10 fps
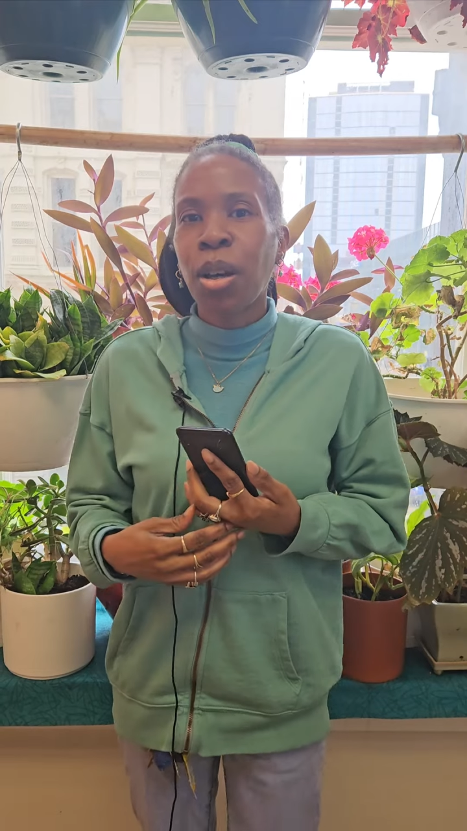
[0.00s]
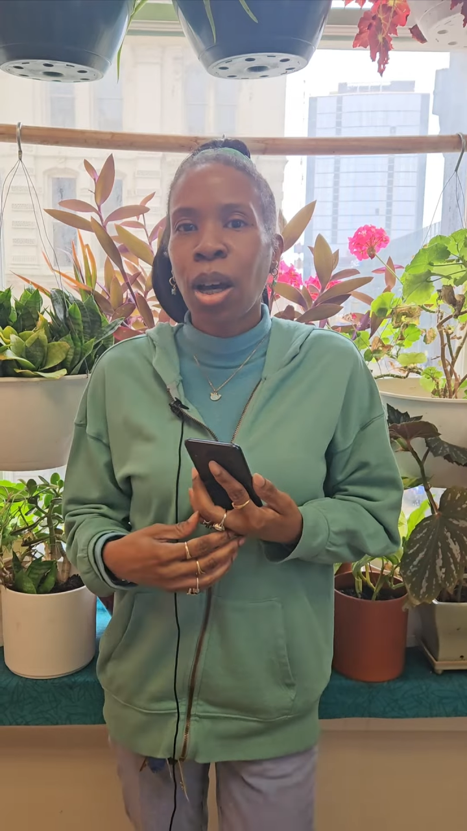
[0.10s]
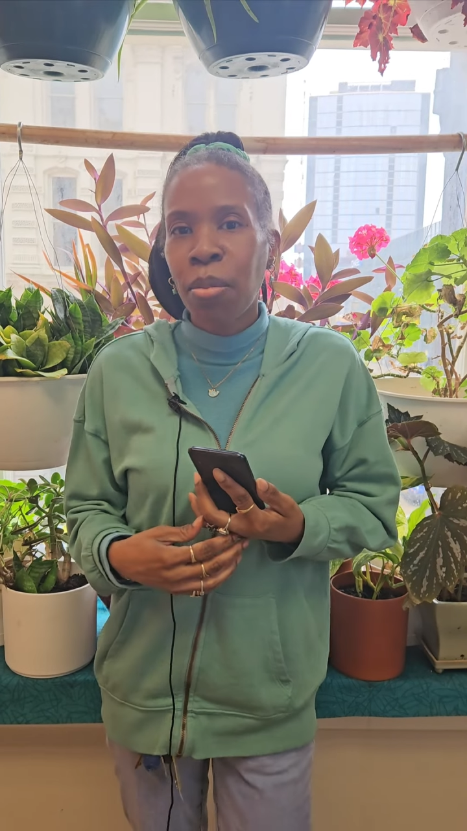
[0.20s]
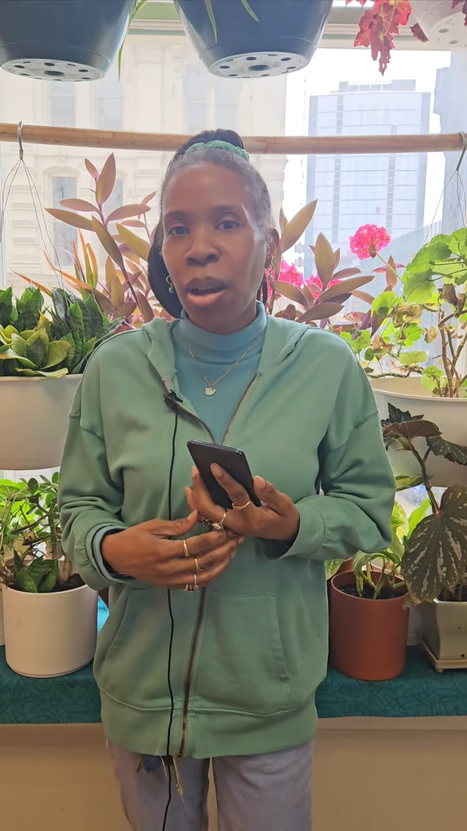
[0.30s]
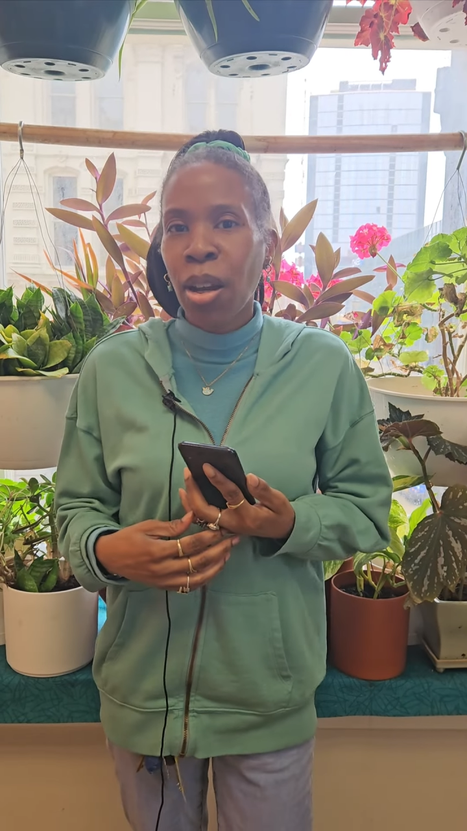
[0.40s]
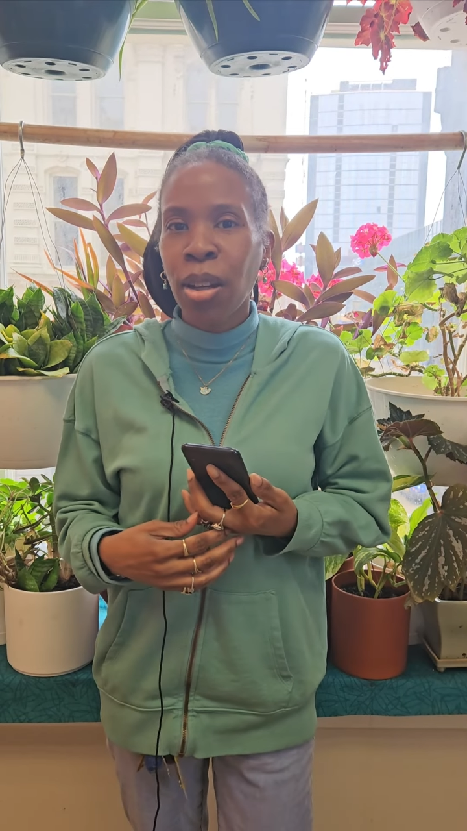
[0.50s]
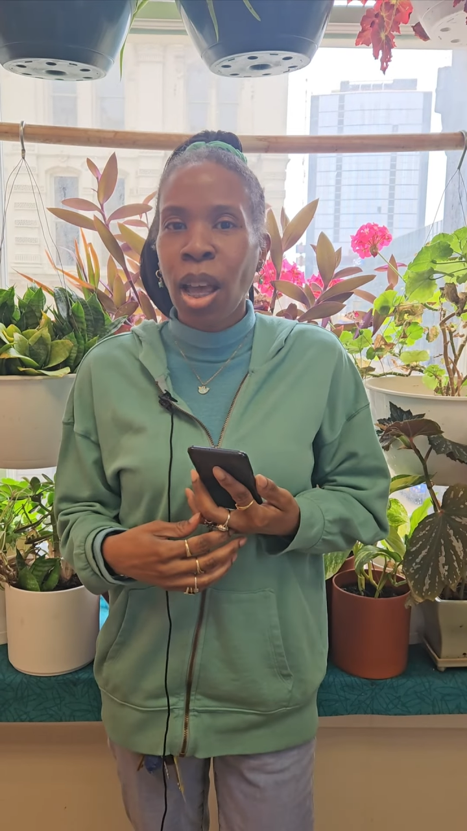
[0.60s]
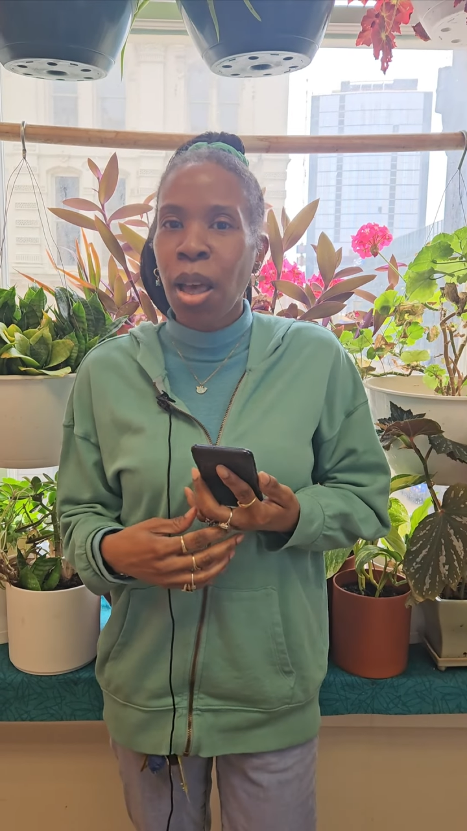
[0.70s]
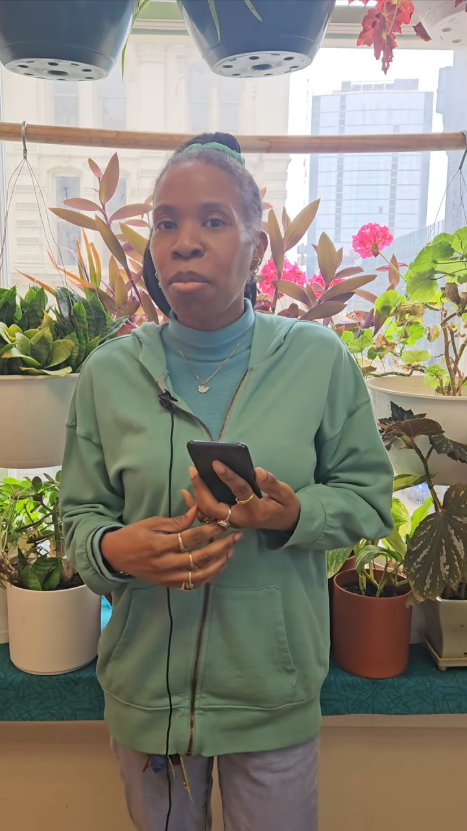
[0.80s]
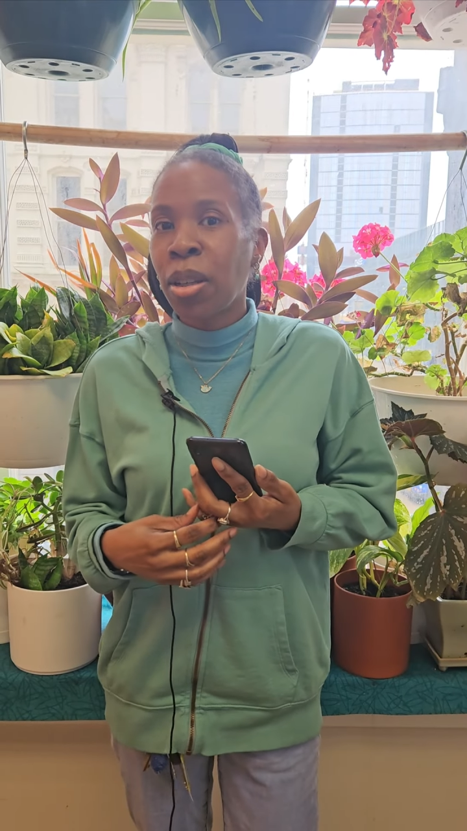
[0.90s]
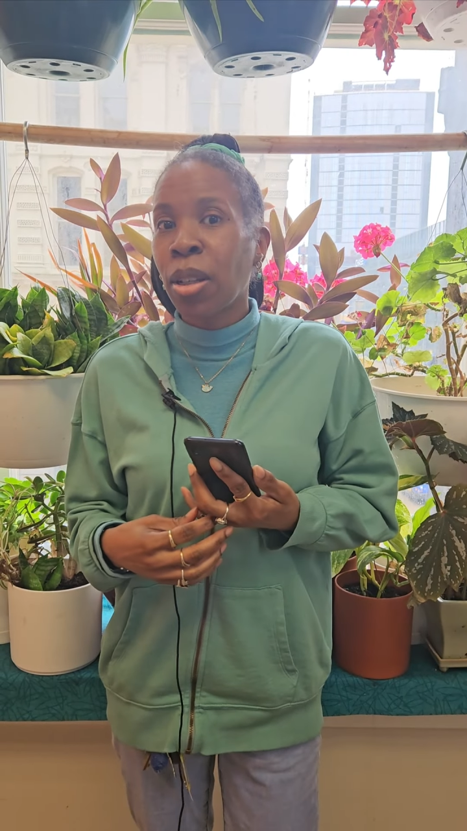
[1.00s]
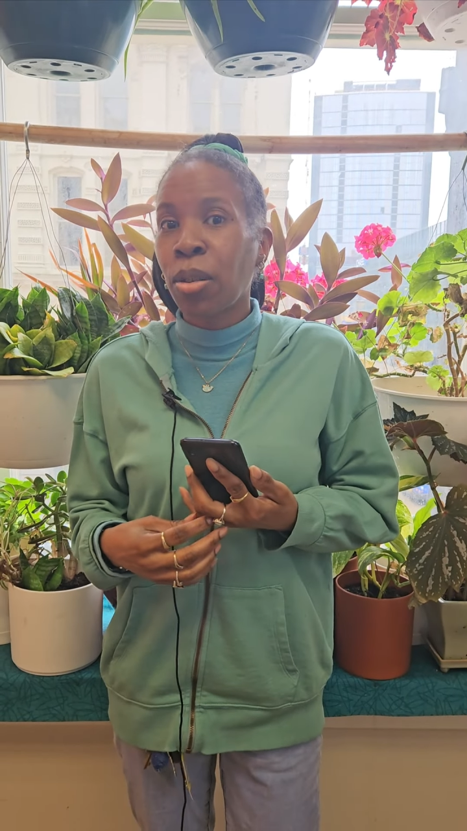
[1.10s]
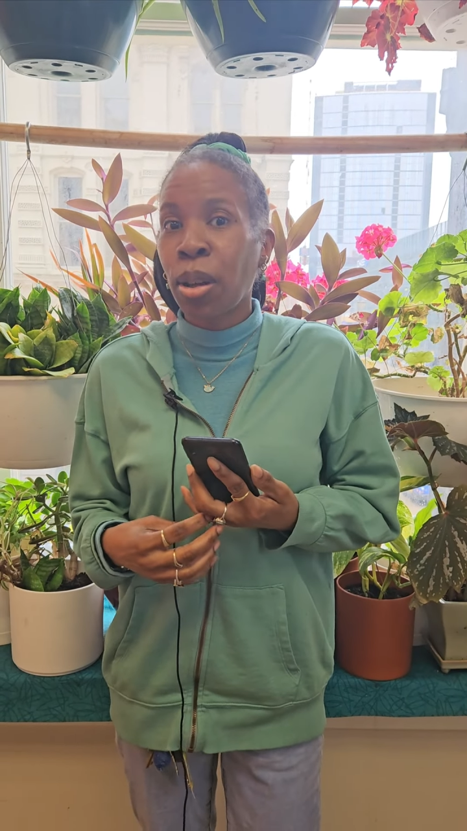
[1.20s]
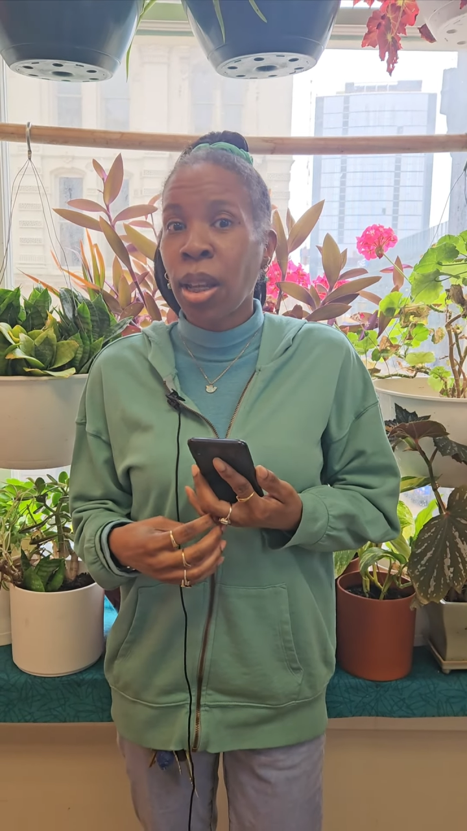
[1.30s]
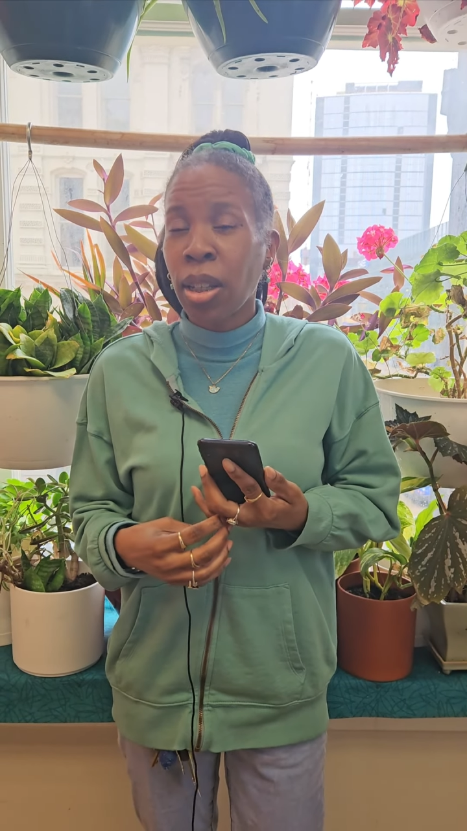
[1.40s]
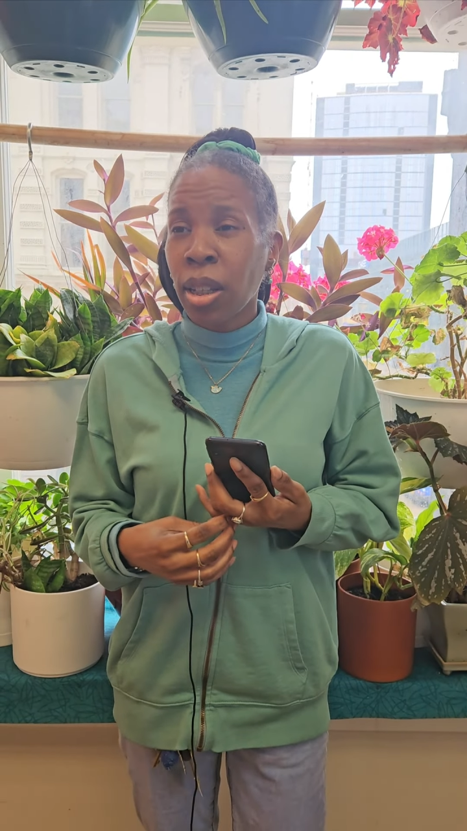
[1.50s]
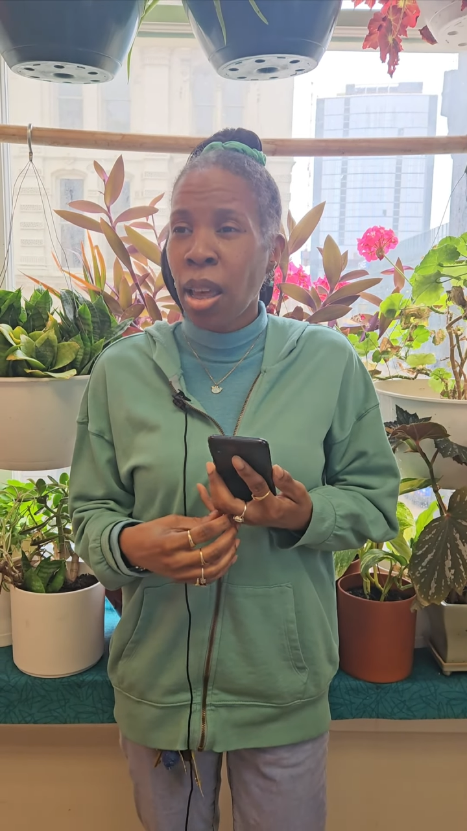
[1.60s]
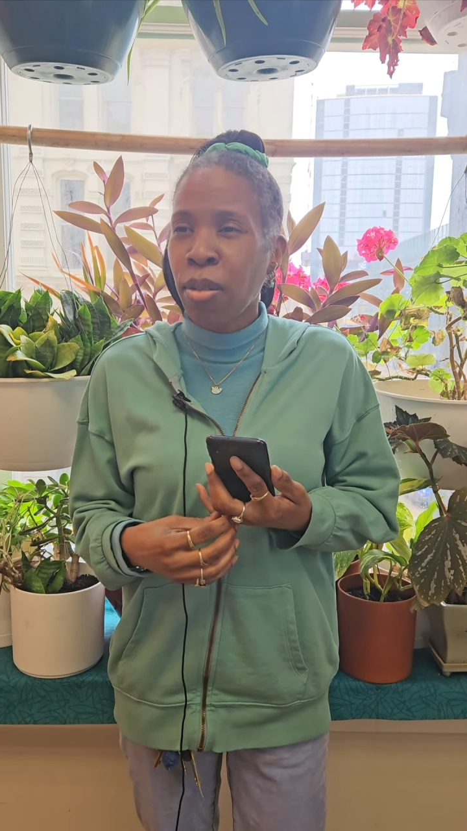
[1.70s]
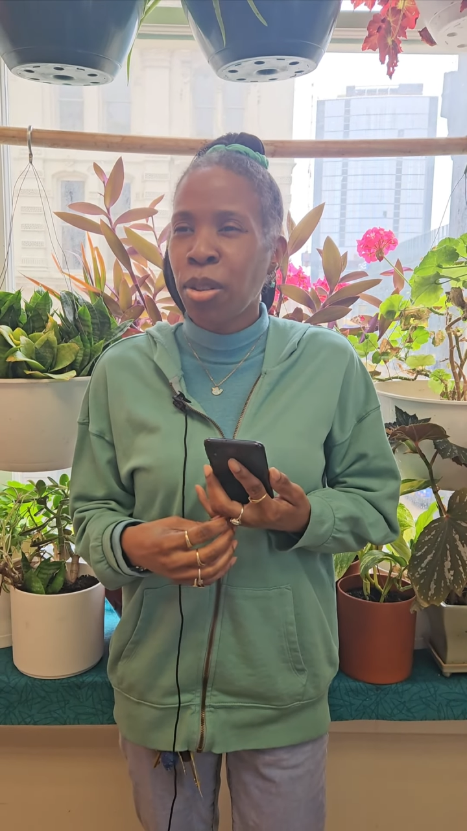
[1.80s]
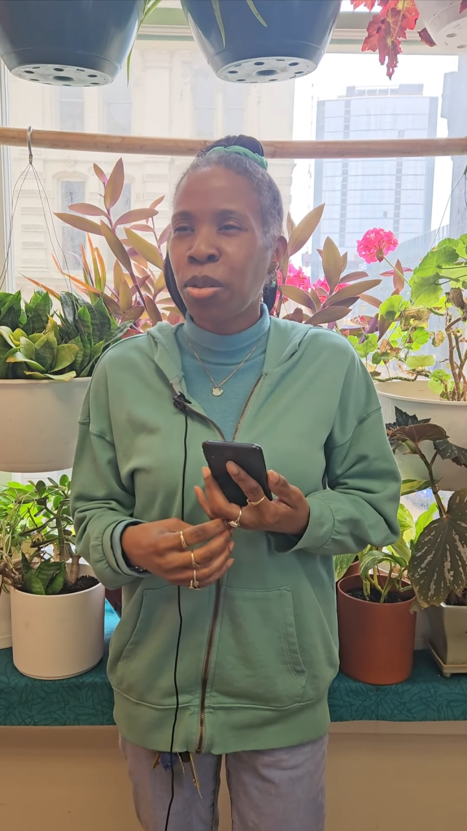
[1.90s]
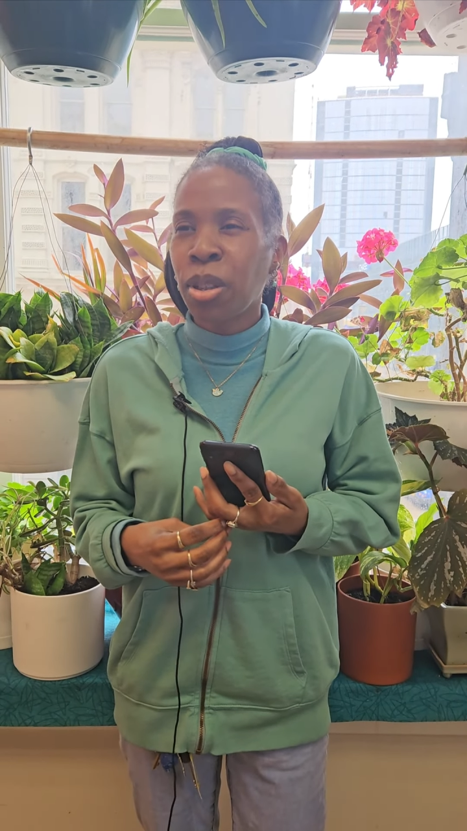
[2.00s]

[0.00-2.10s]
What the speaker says: Hallberg. I've been a Grant Avenue